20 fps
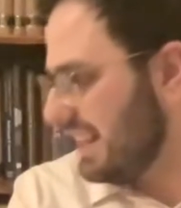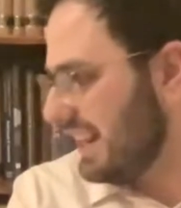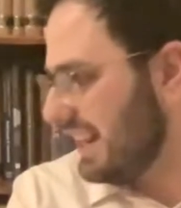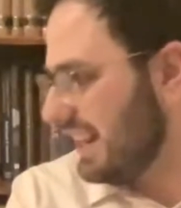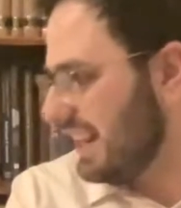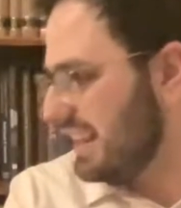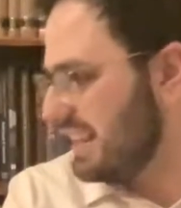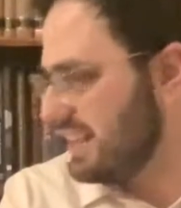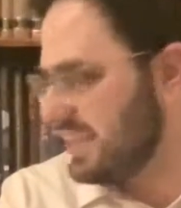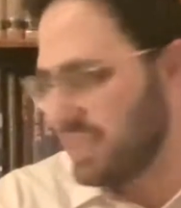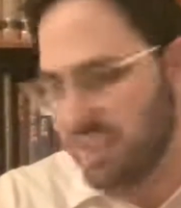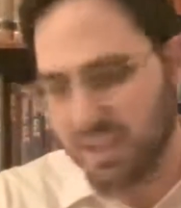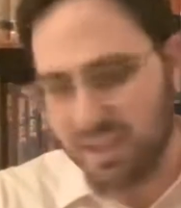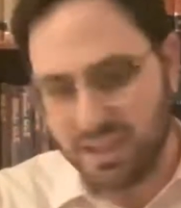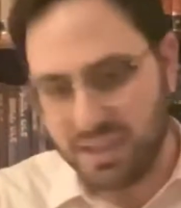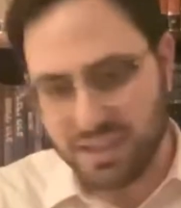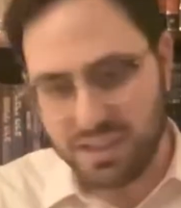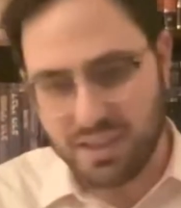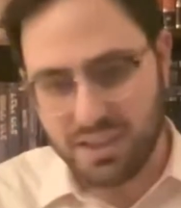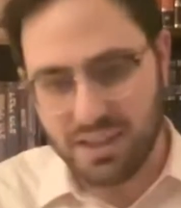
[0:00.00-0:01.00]
I
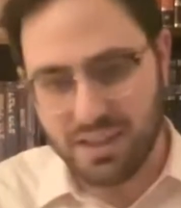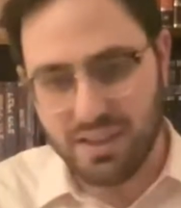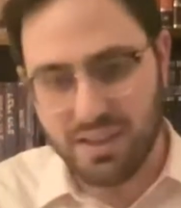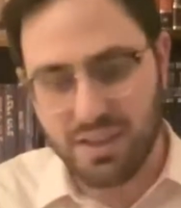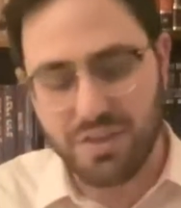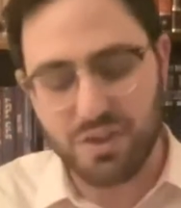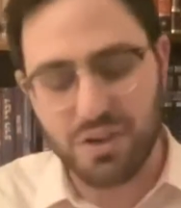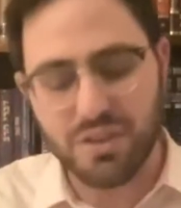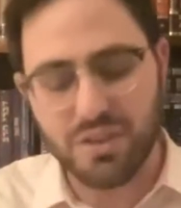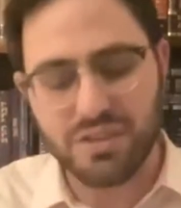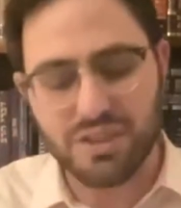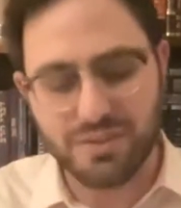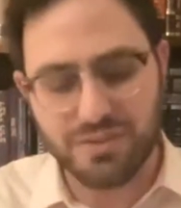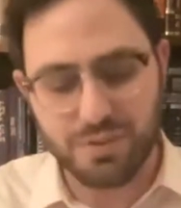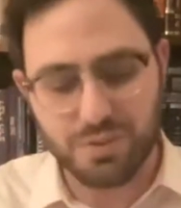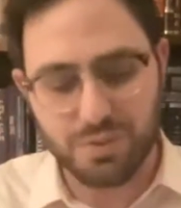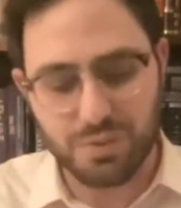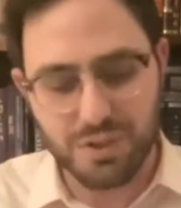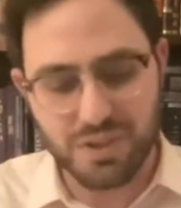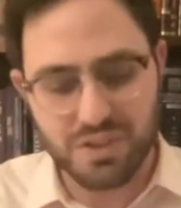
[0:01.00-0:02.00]
think that there are
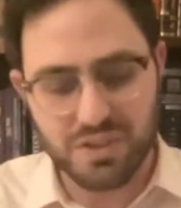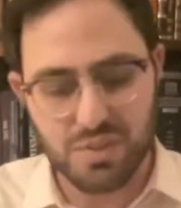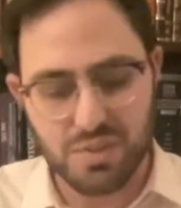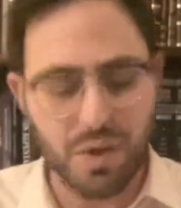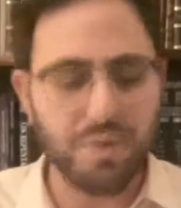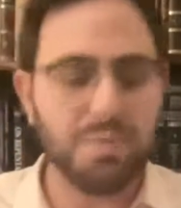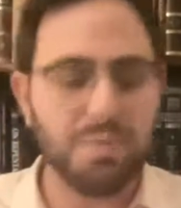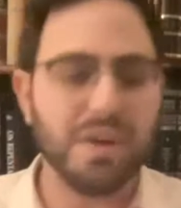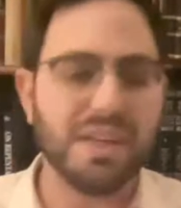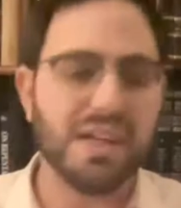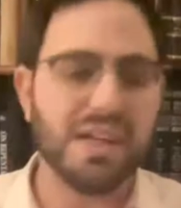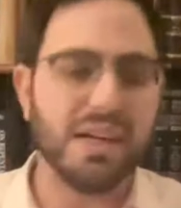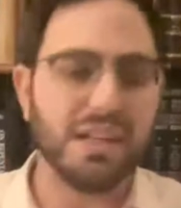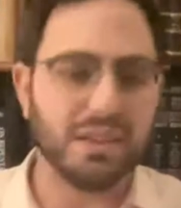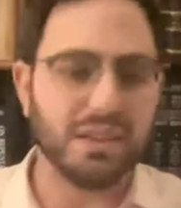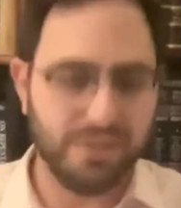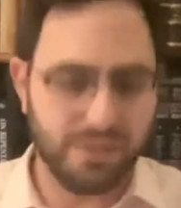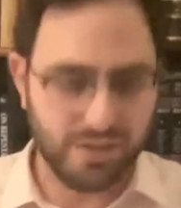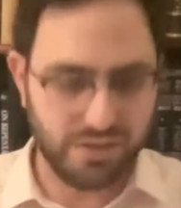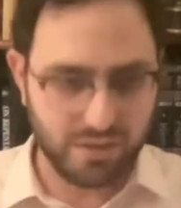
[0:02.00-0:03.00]
different reasons why we might not
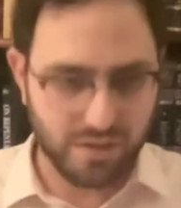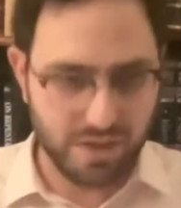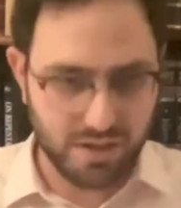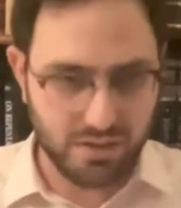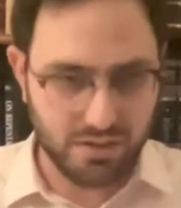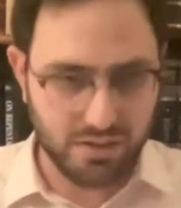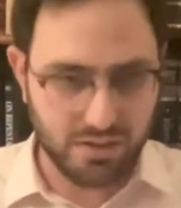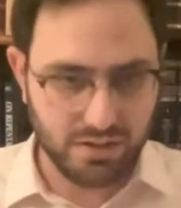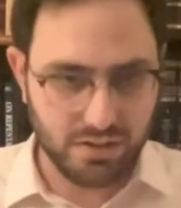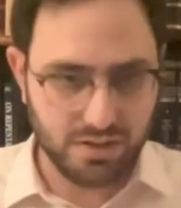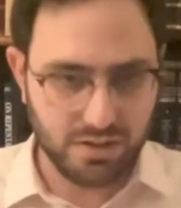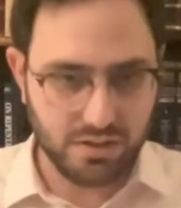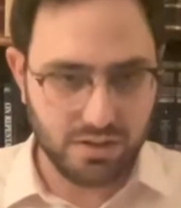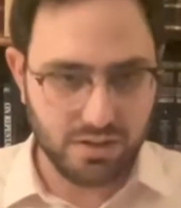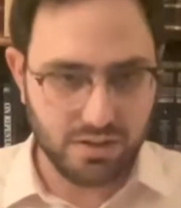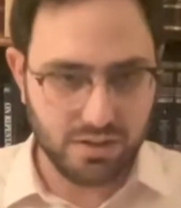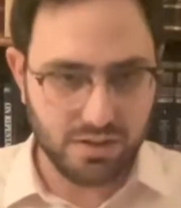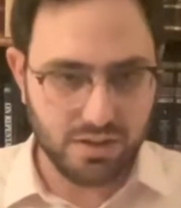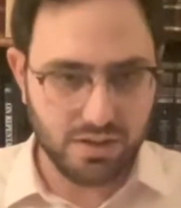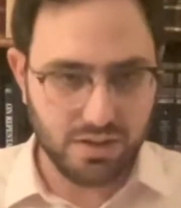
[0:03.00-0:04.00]
live in Israel.
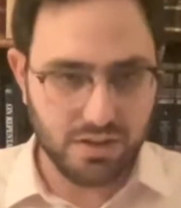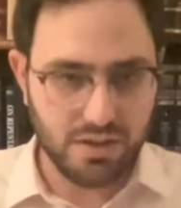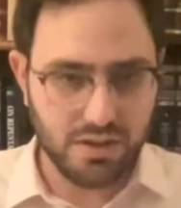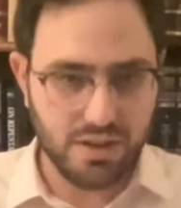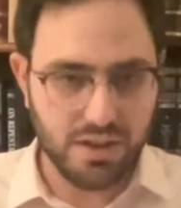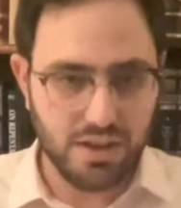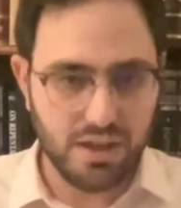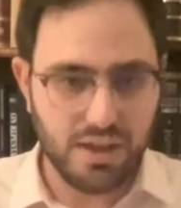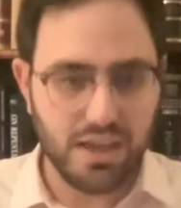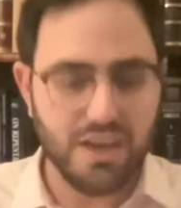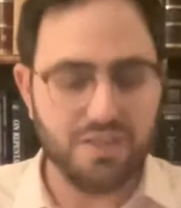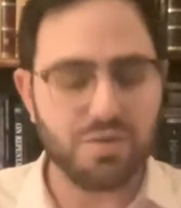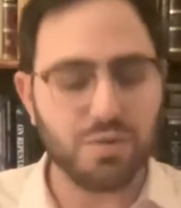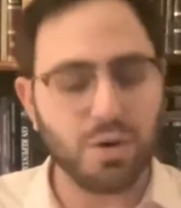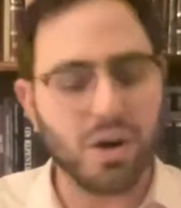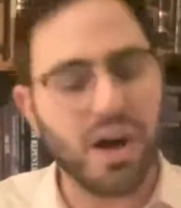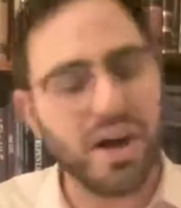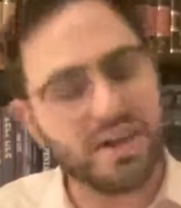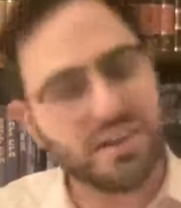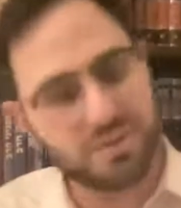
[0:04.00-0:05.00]
If
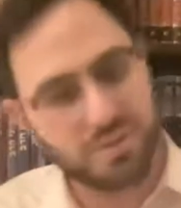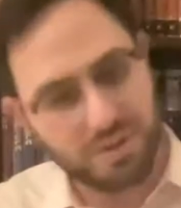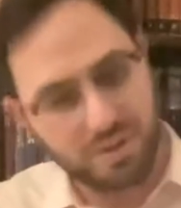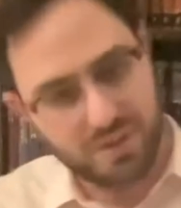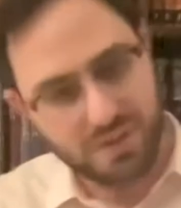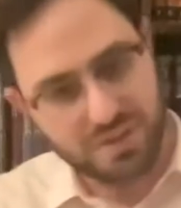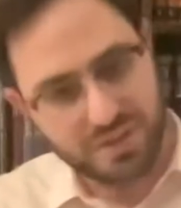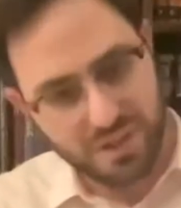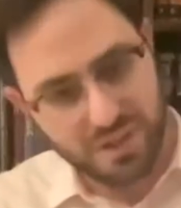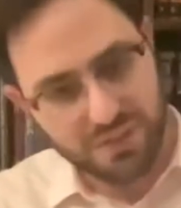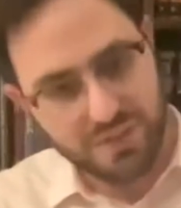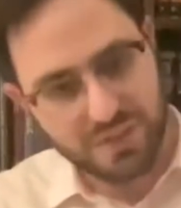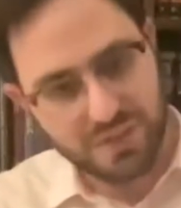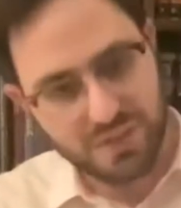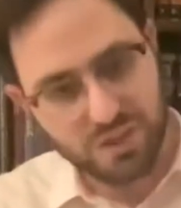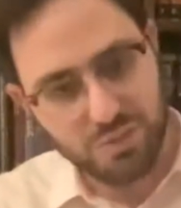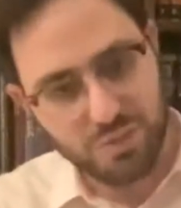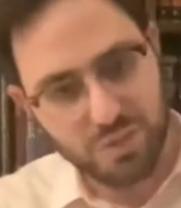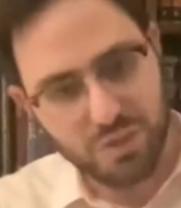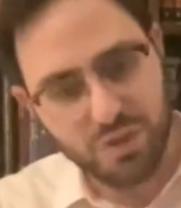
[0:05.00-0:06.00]
we're honest with ourselves as a
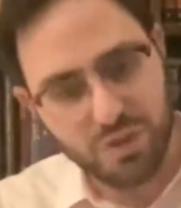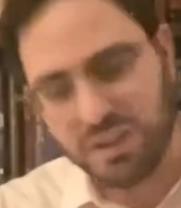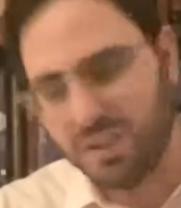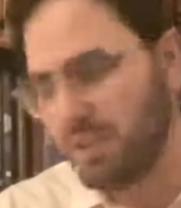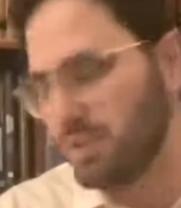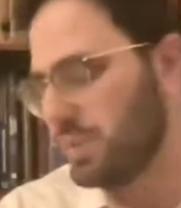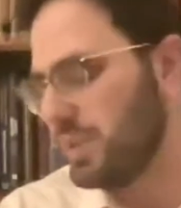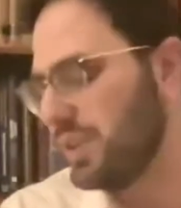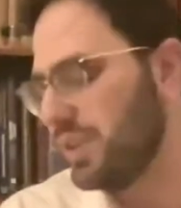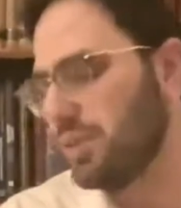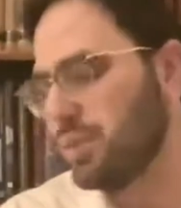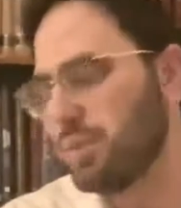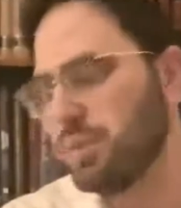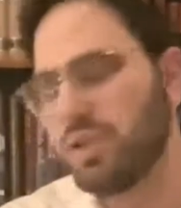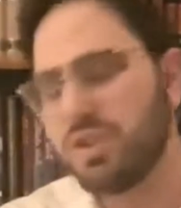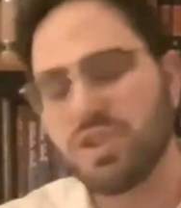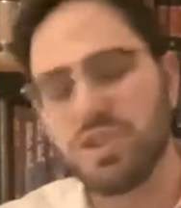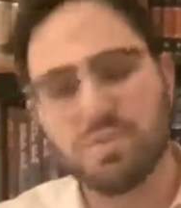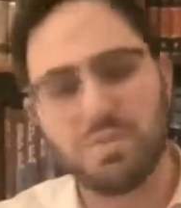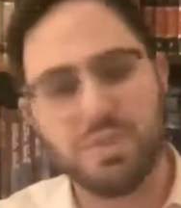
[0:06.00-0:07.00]
community, we are the
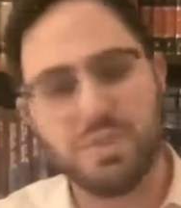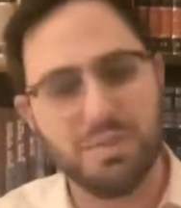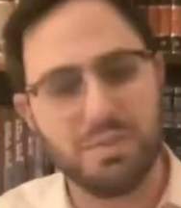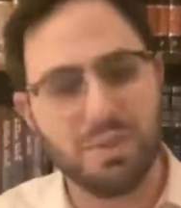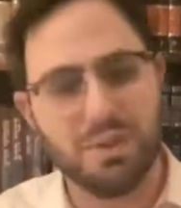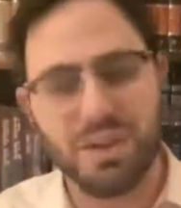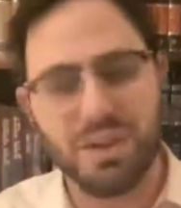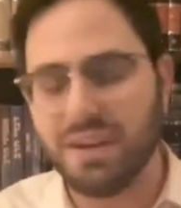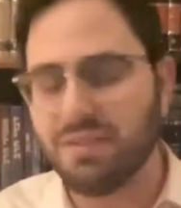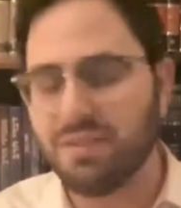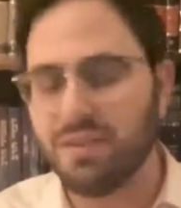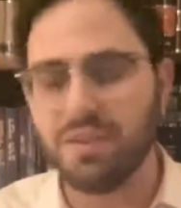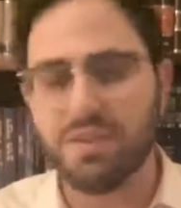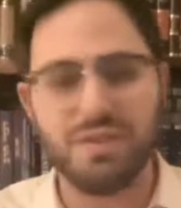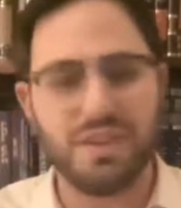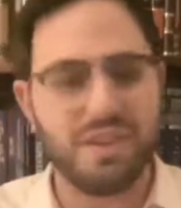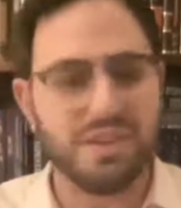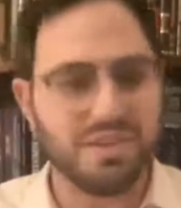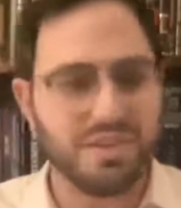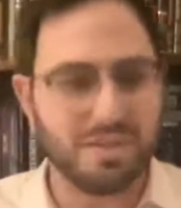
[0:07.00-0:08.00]
richest people ever on the
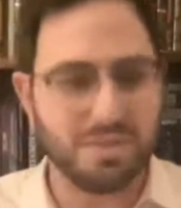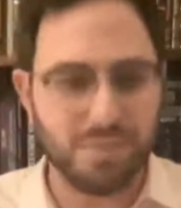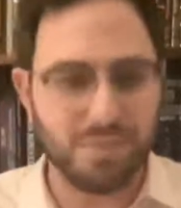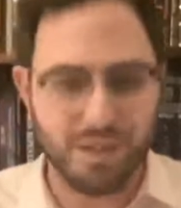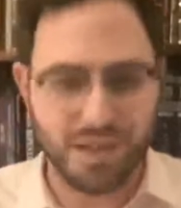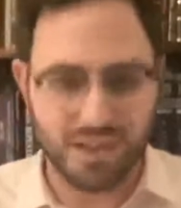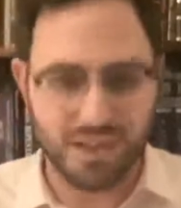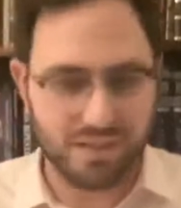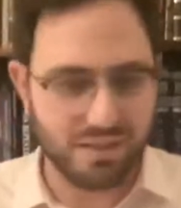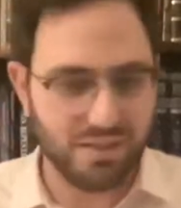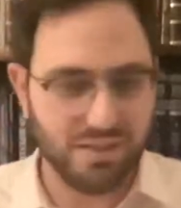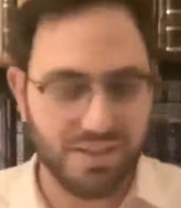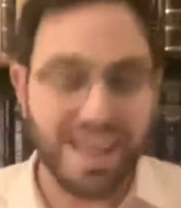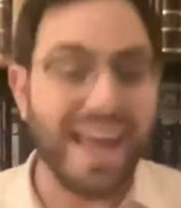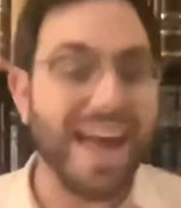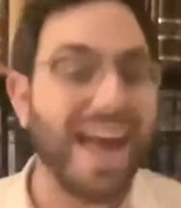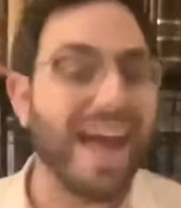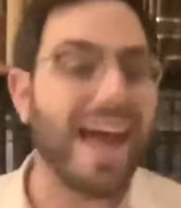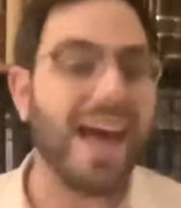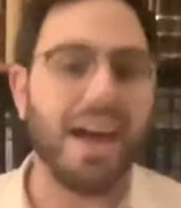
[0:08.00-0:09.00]
face of the planet,
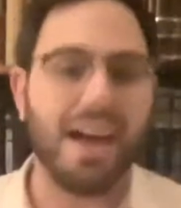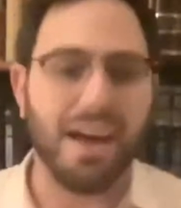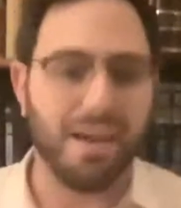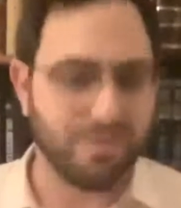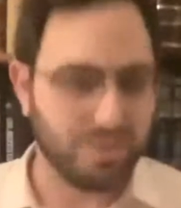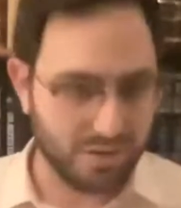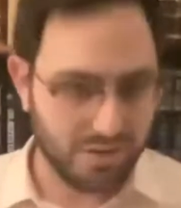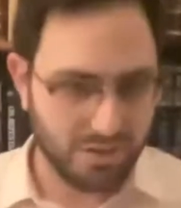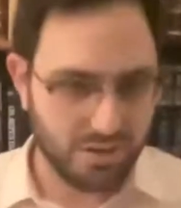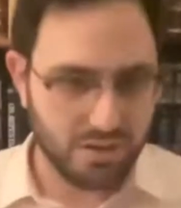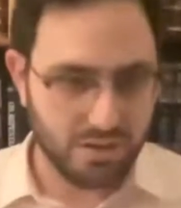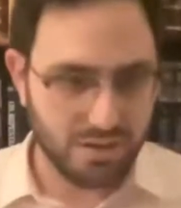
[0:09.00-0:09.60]
ever.